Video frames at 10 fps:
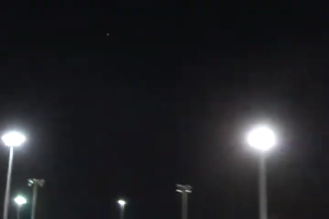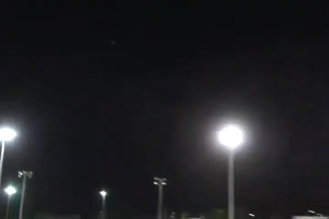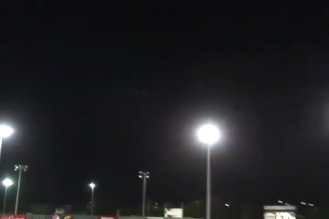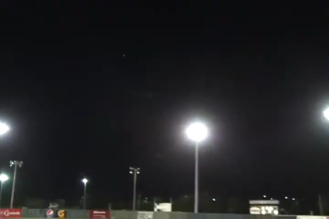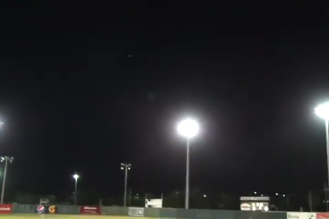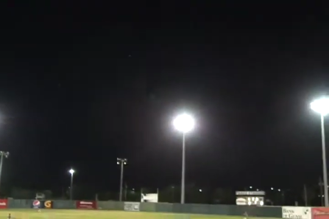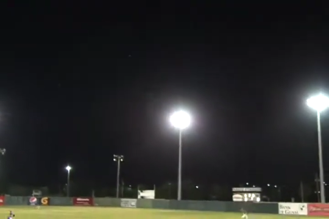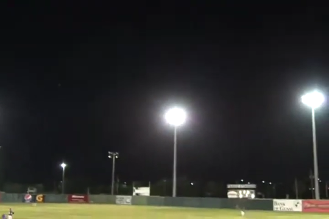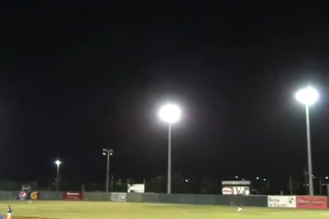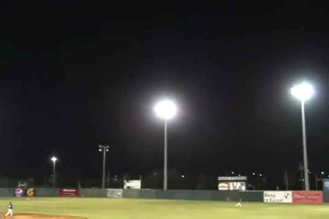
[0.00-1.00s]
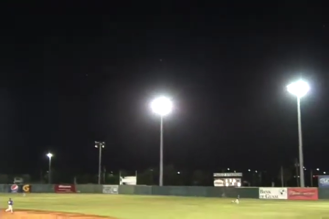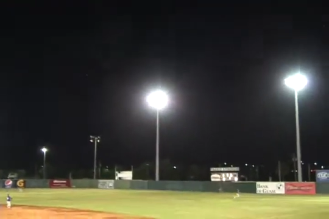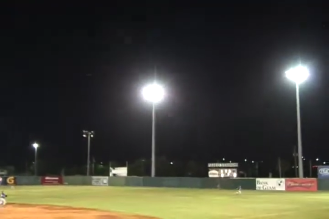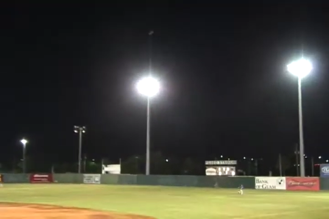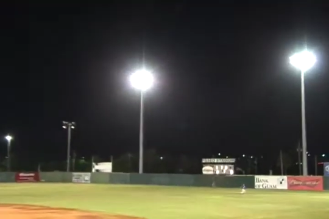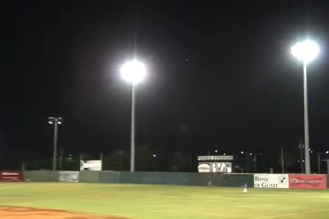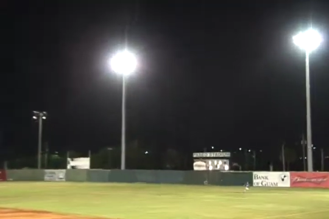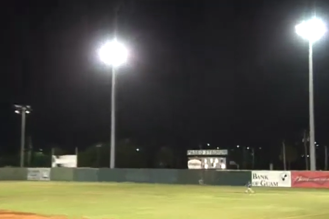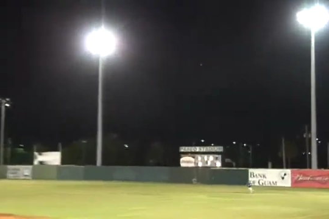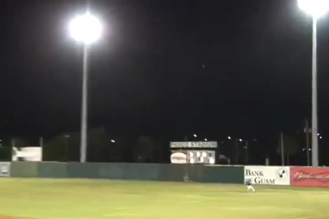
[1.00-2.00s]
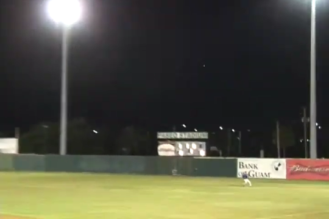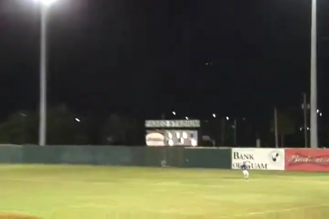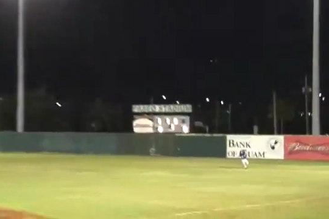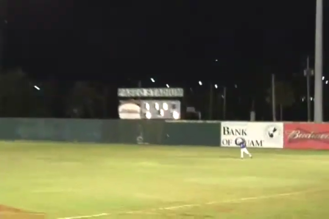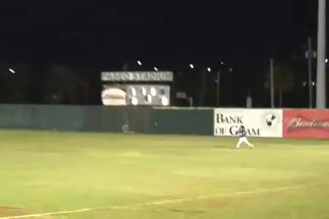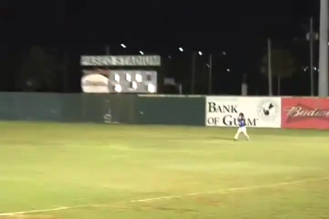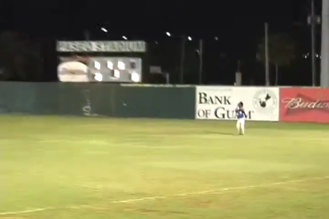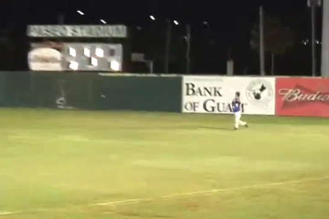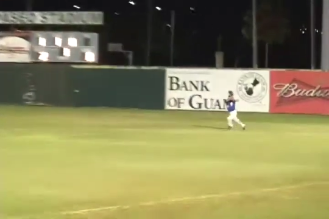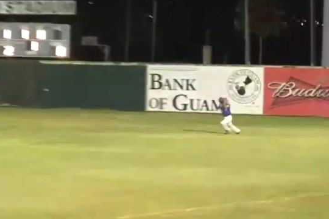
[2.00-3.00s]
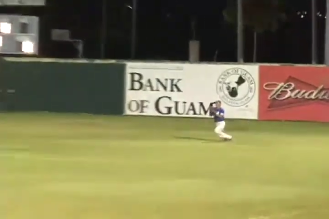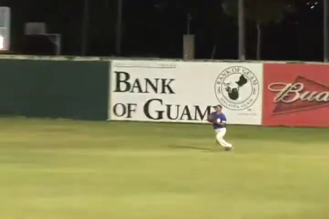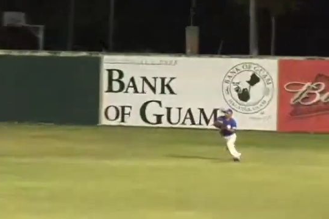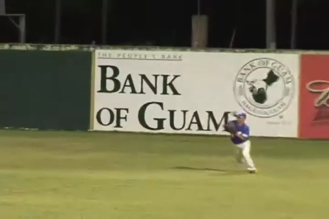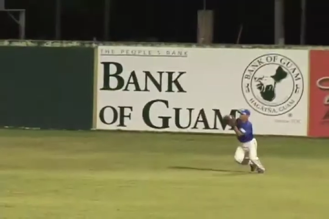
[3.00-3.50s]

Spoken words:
No face is visible, so there are no lips to read.